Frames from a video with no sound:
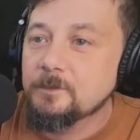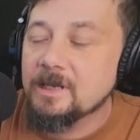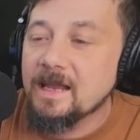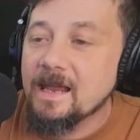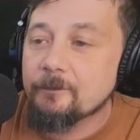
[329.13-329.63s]

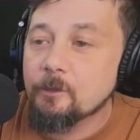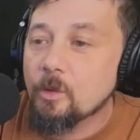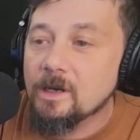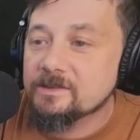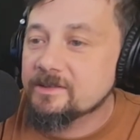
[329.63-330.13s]
But I haven't
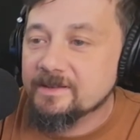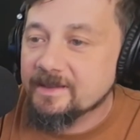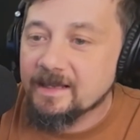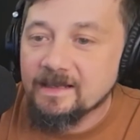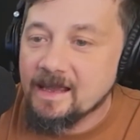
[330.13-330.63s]
watched the
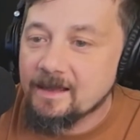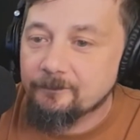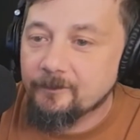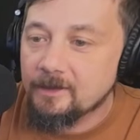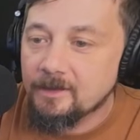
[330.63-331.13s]
second
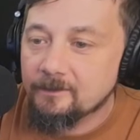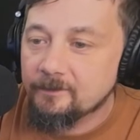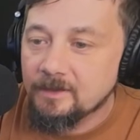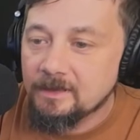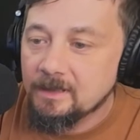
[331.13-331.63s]
half
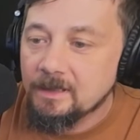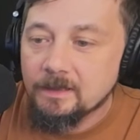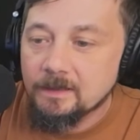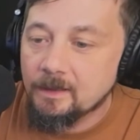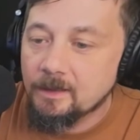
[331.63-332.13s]
of
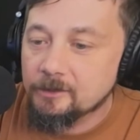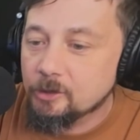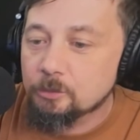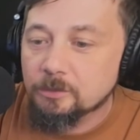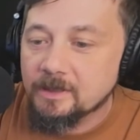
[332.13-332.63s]

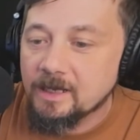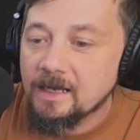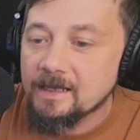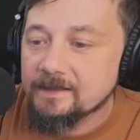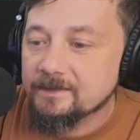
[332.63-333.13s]
Cobra
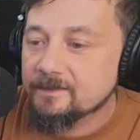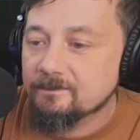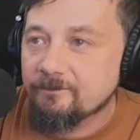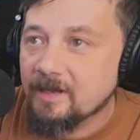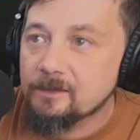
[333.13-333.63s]

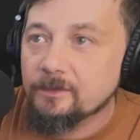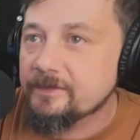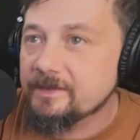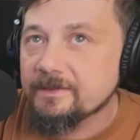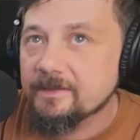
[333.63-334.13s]
Kai's final
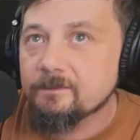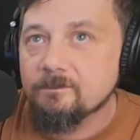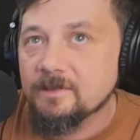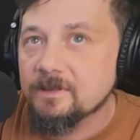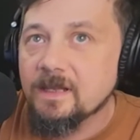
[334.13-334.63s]

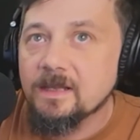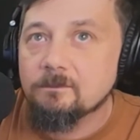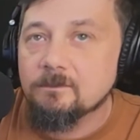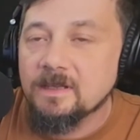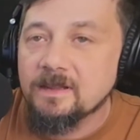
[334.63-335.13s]
season yet,
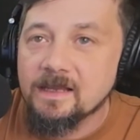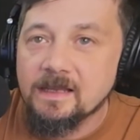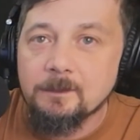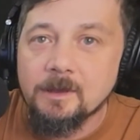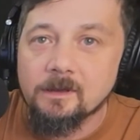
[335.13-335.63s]
and that
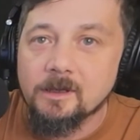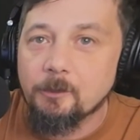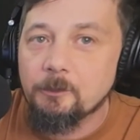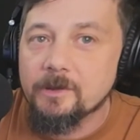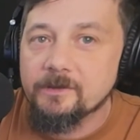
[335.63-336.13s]
came out a
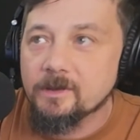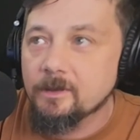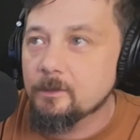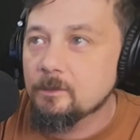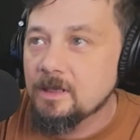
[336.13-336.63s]
couple months
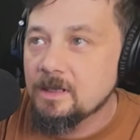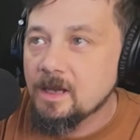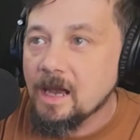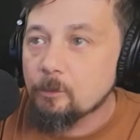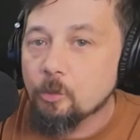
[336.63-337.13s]
ago.
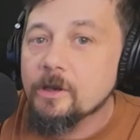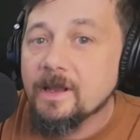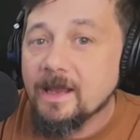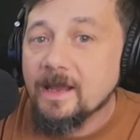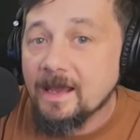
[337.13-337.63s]
I would
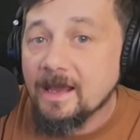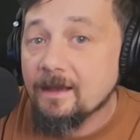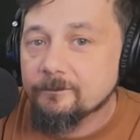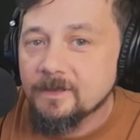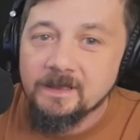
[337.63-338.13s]

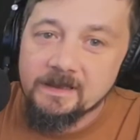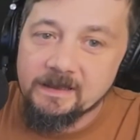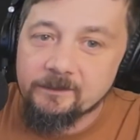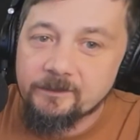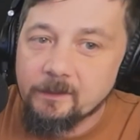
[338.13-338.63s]
have
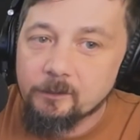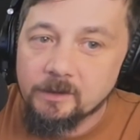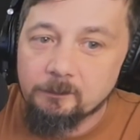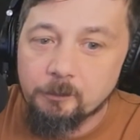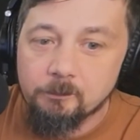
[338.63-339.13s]
if they
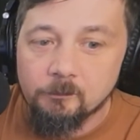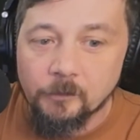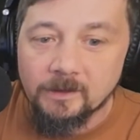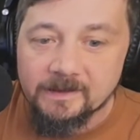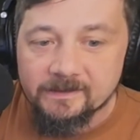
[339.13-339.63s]
would have
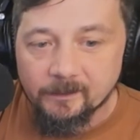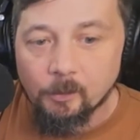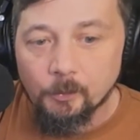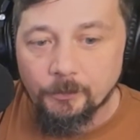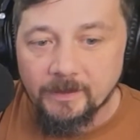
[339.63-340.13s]
released
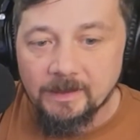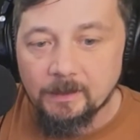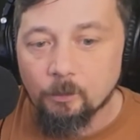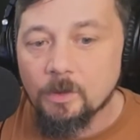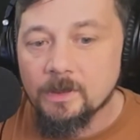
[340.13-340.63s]
the whole
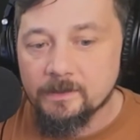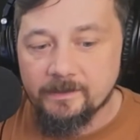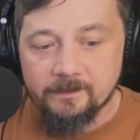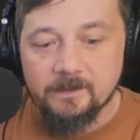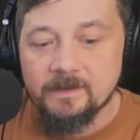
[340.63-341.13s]
thing at
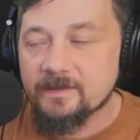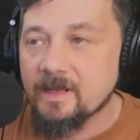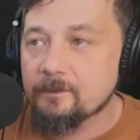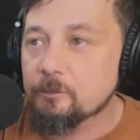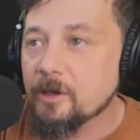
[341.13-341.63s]
once
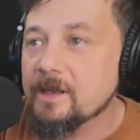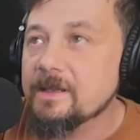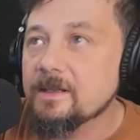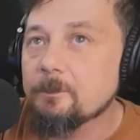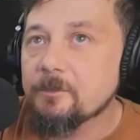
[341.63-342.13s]
instead of
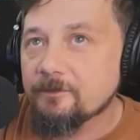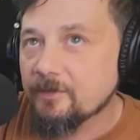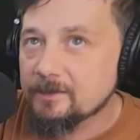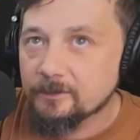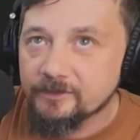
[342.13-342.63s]
breaking up the
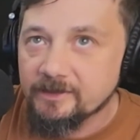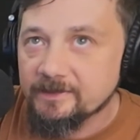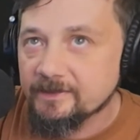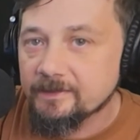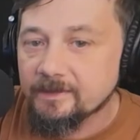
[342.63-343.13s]
final
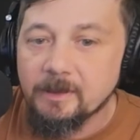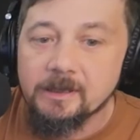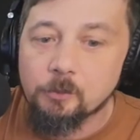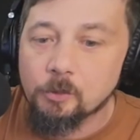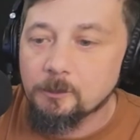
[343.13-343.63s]
season to
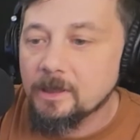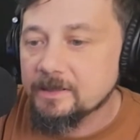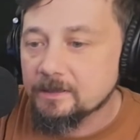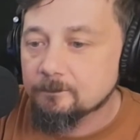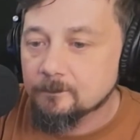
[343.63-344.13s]
make more
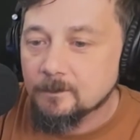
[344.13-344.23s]
money.